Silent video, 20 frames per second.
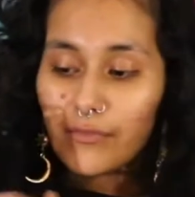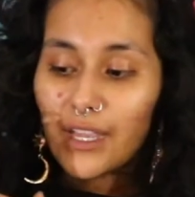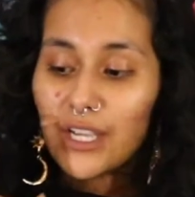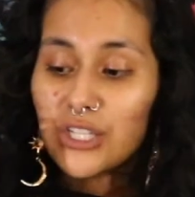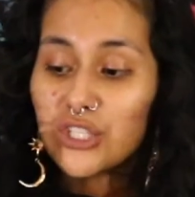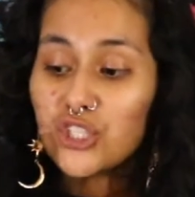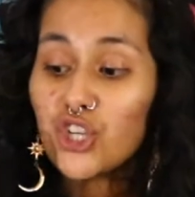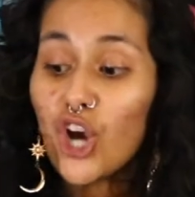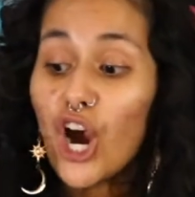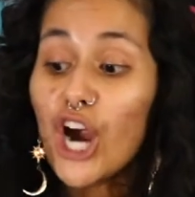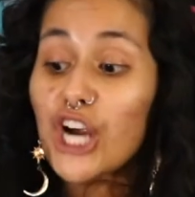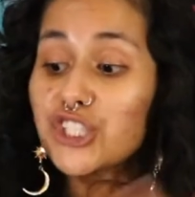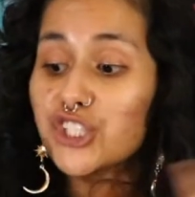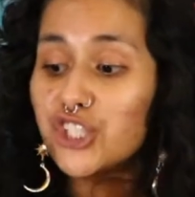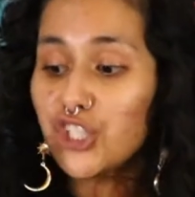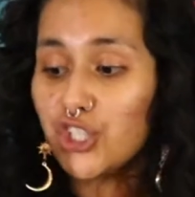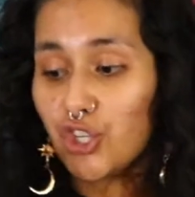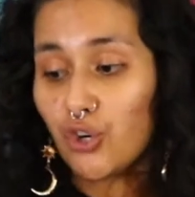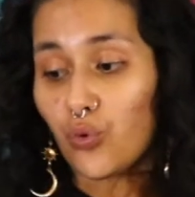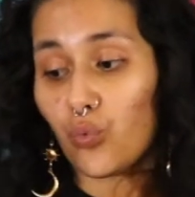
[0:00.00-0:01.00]

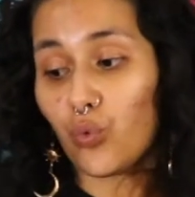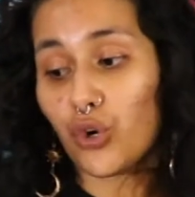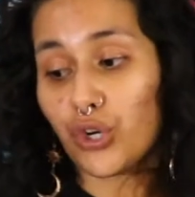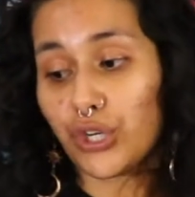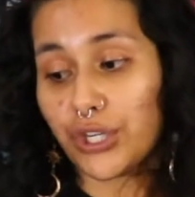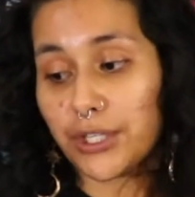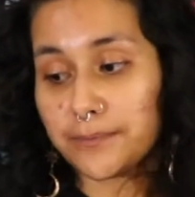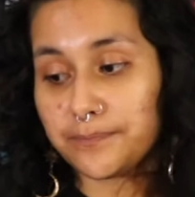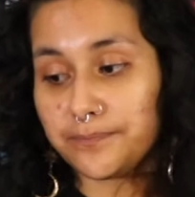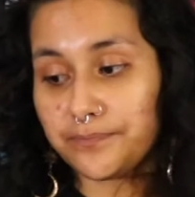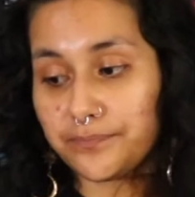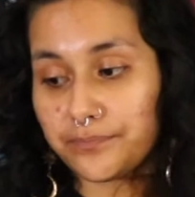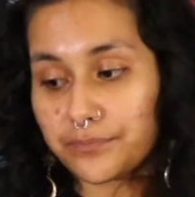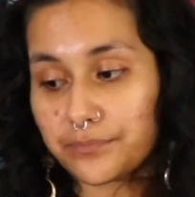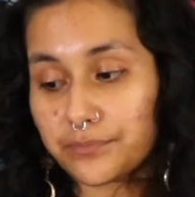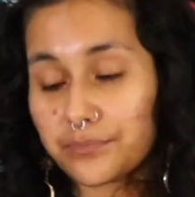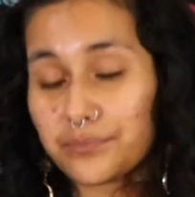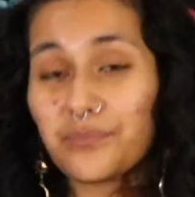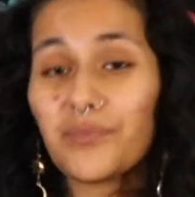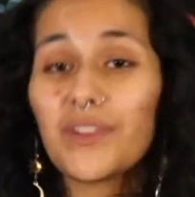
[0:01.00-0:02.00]
Charging your water.
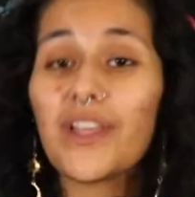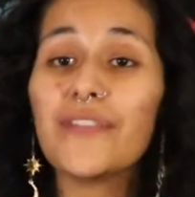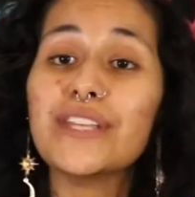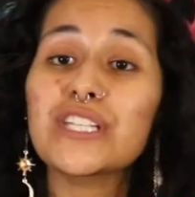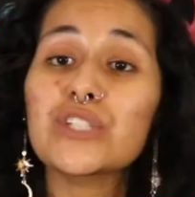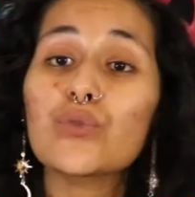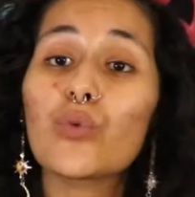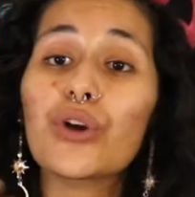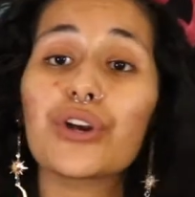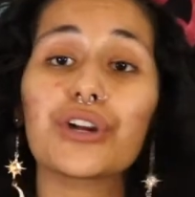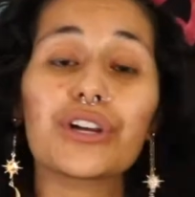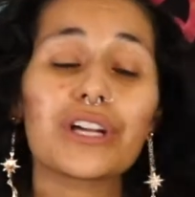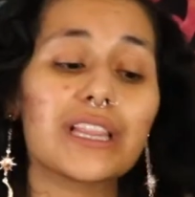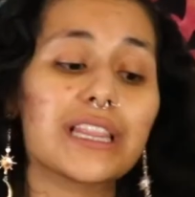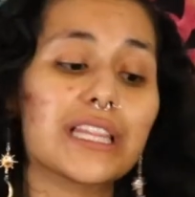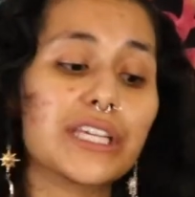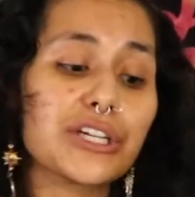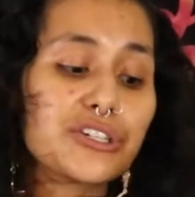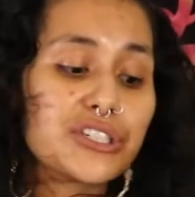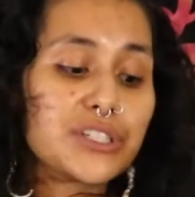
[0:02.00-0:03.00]
This water
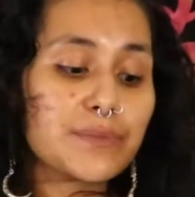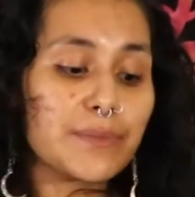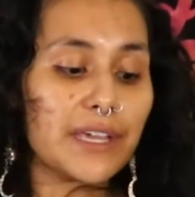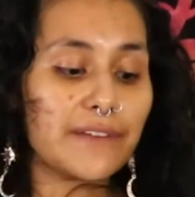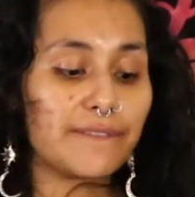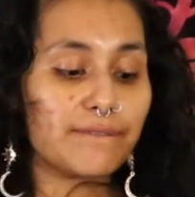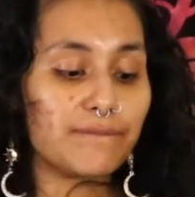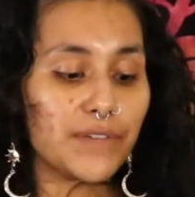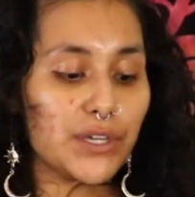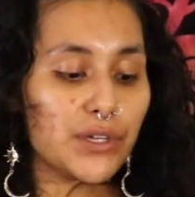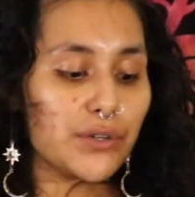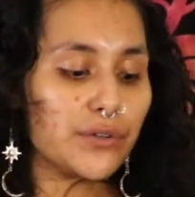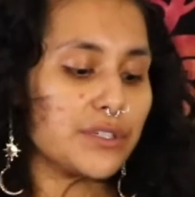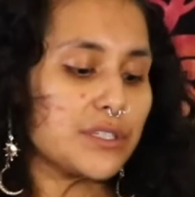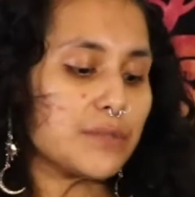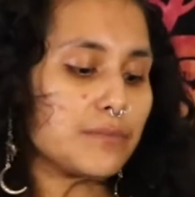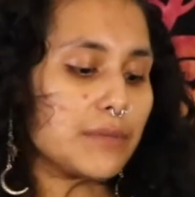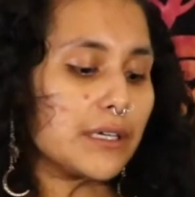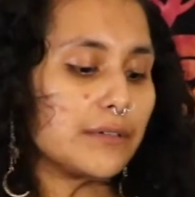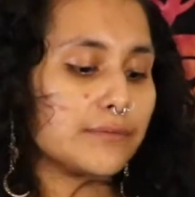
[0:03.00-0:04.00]
clears me and
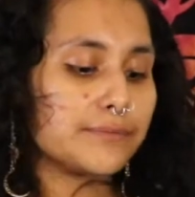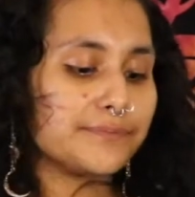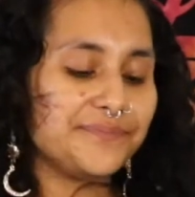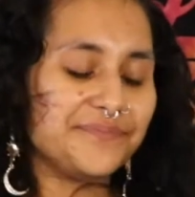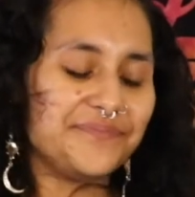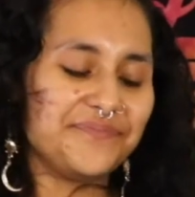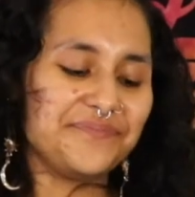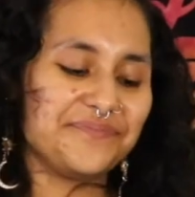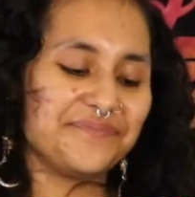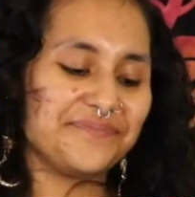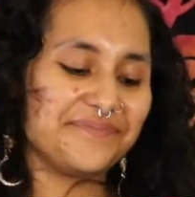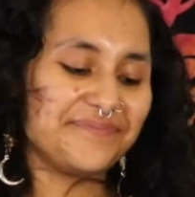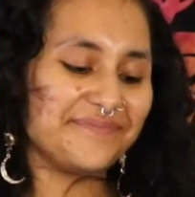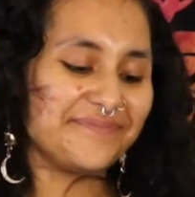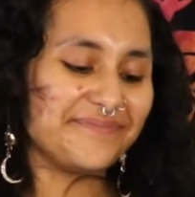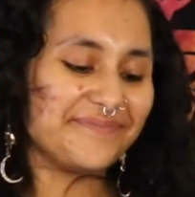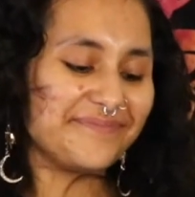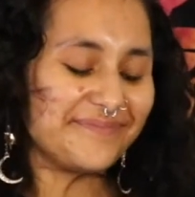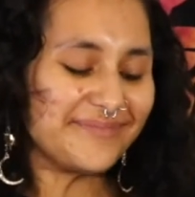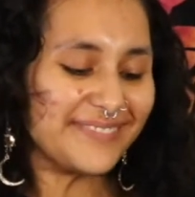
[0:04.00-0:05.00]
fills me.
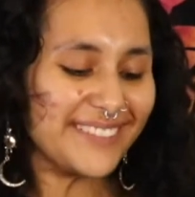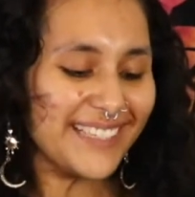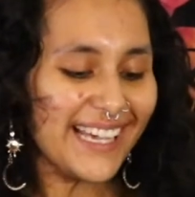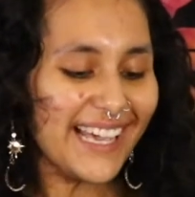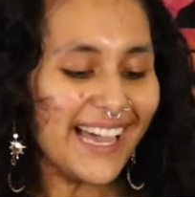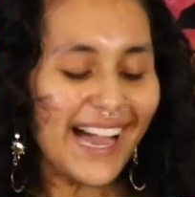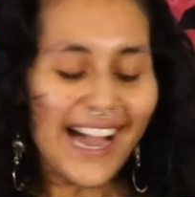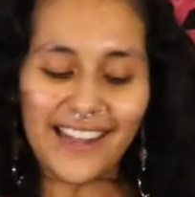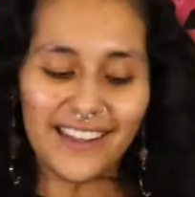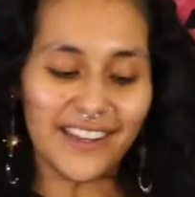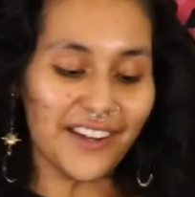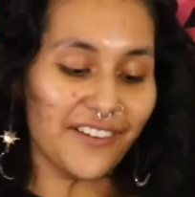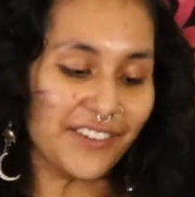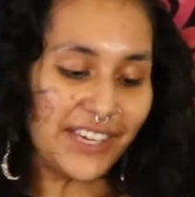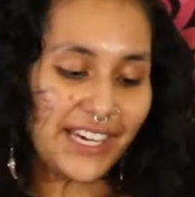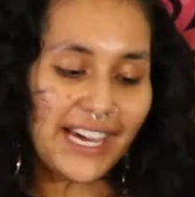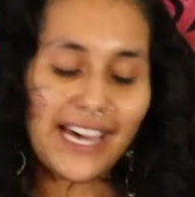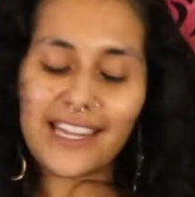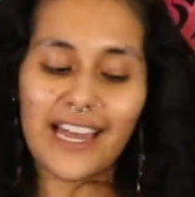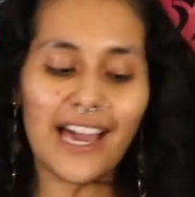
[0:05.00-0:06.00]
I love
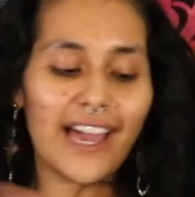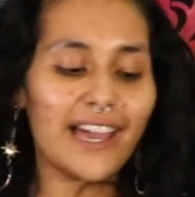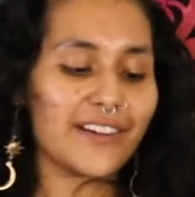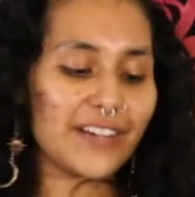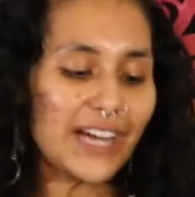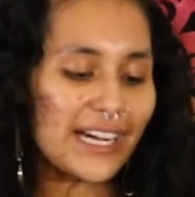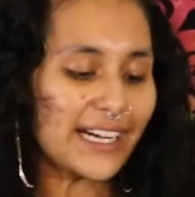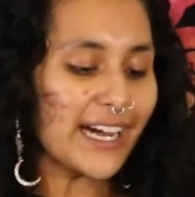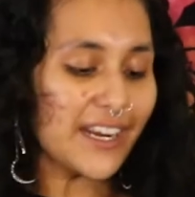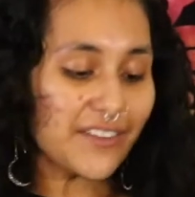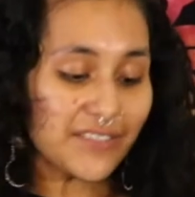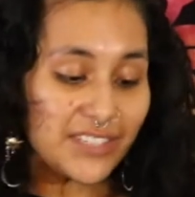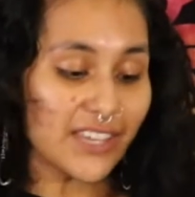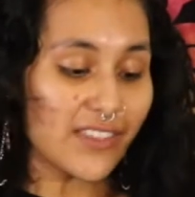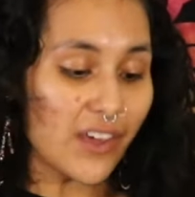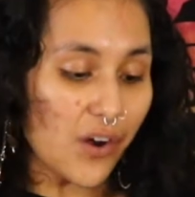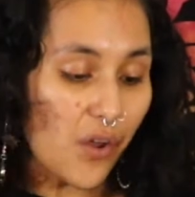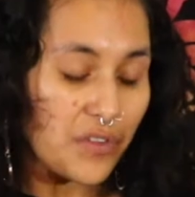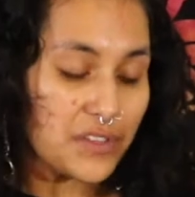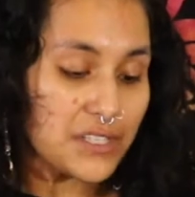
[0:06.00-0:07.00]
it. I kind of say
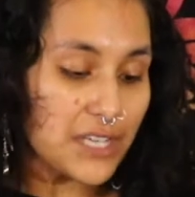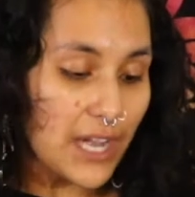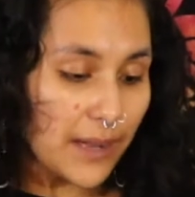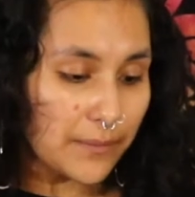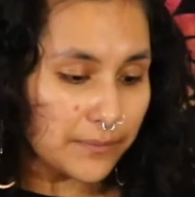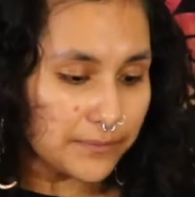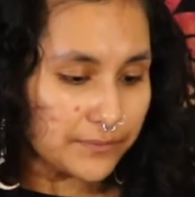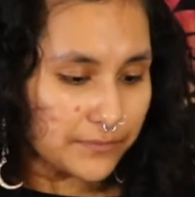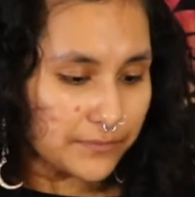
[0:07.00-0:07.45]
that all the time.